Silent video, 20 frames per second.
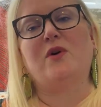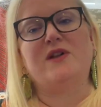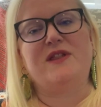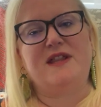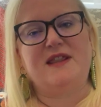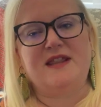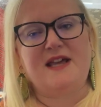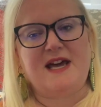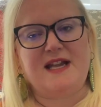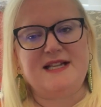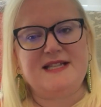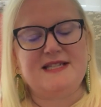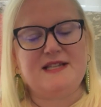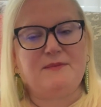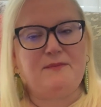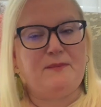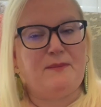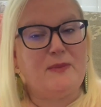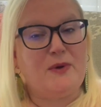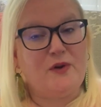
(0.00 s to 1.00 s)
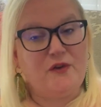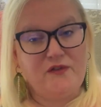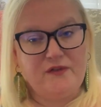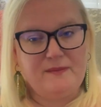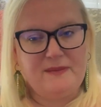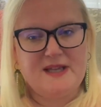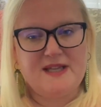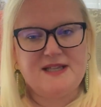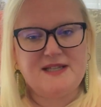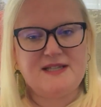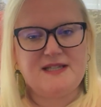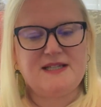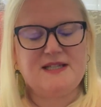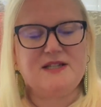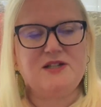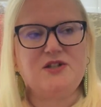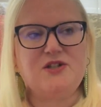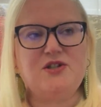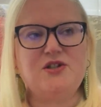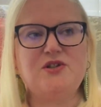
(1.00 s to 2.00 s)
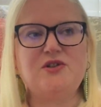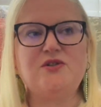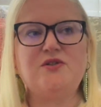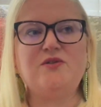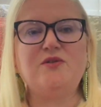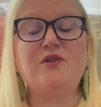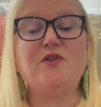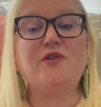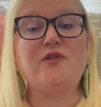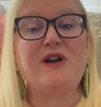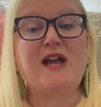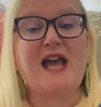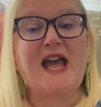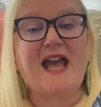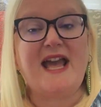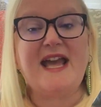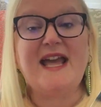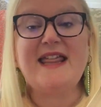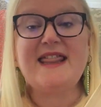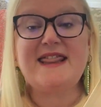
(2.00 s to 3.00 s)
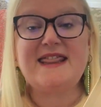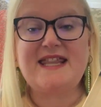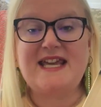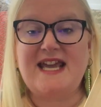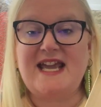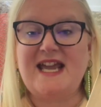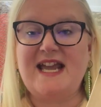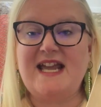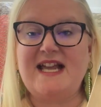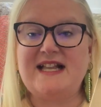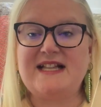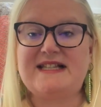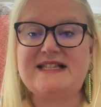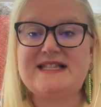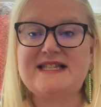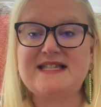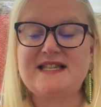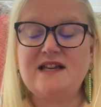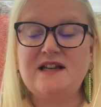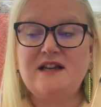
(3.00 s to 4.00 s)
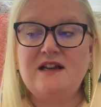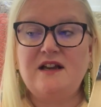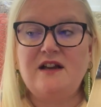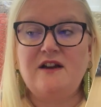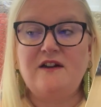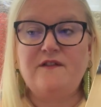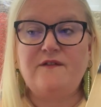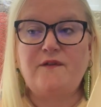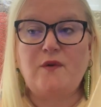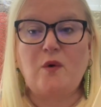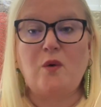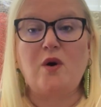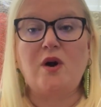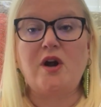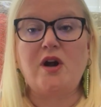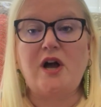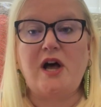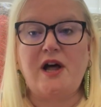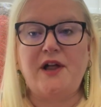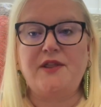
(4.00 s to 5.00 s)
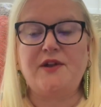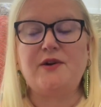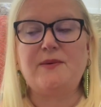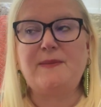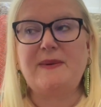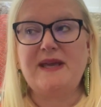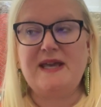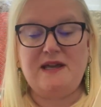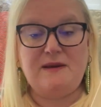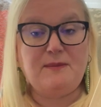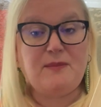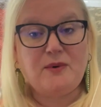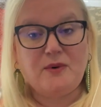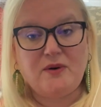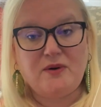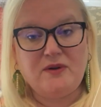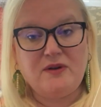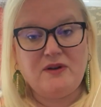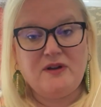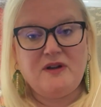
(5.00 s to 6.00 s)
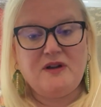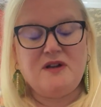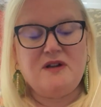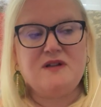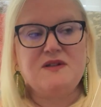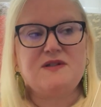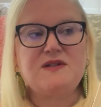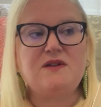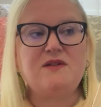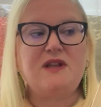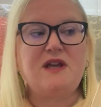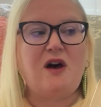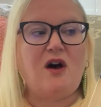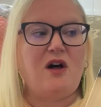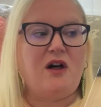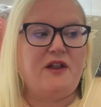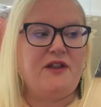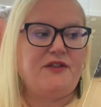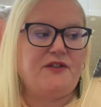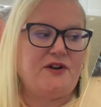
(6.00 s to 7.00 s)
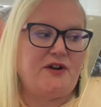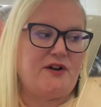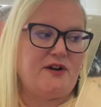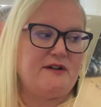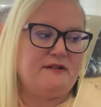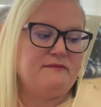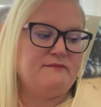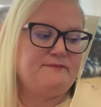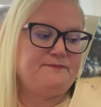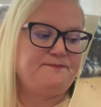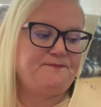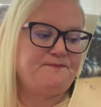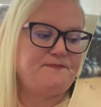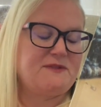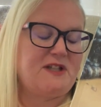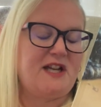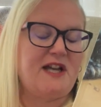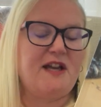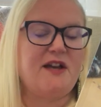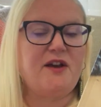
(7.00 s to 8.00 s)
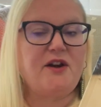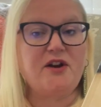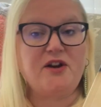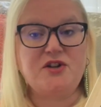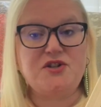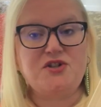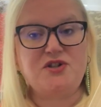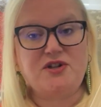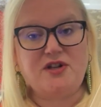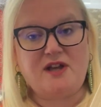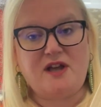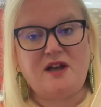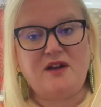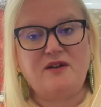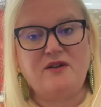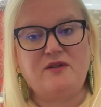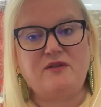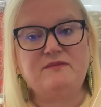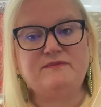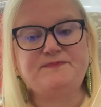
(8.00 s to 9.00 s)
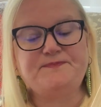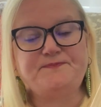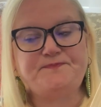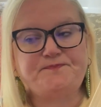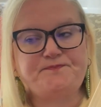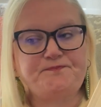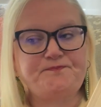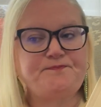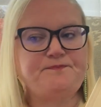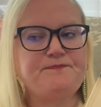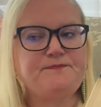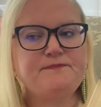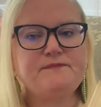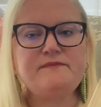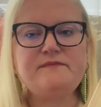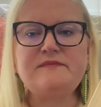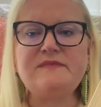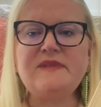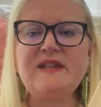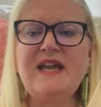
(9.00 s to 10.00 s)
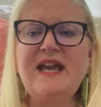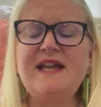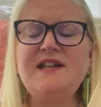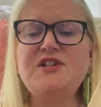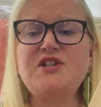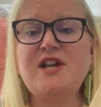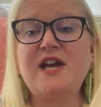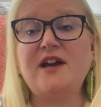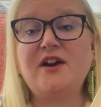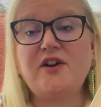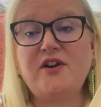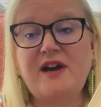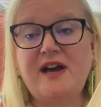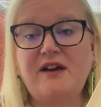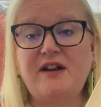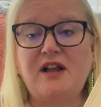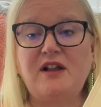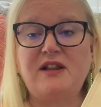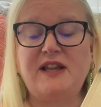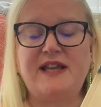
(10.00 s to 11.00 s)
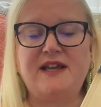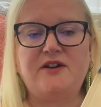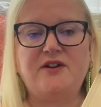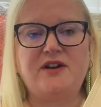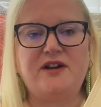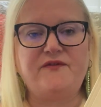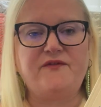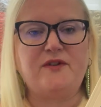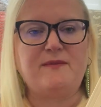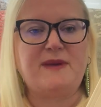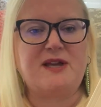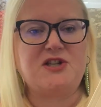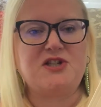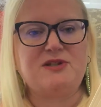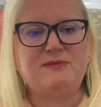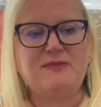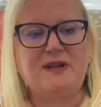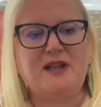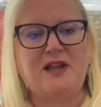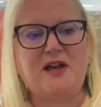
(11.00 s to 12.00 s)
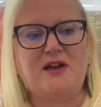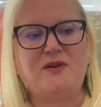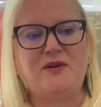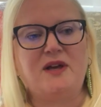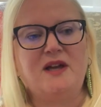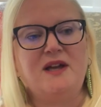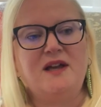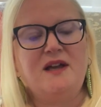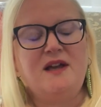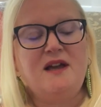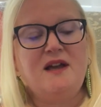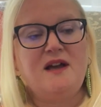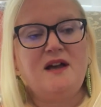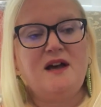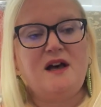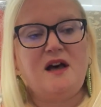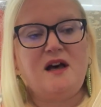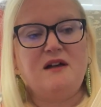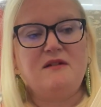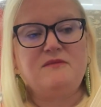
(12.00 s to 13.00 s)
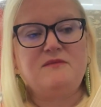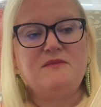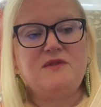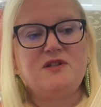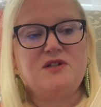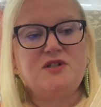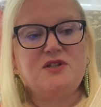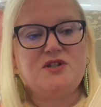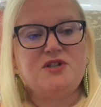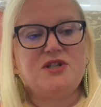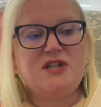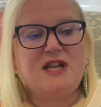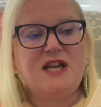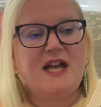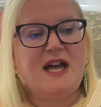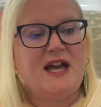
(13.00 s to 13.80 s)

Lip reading: than that, it's a movement to create things for other people. So the author, and I encourage you to go and check her out. I'll link her information below. She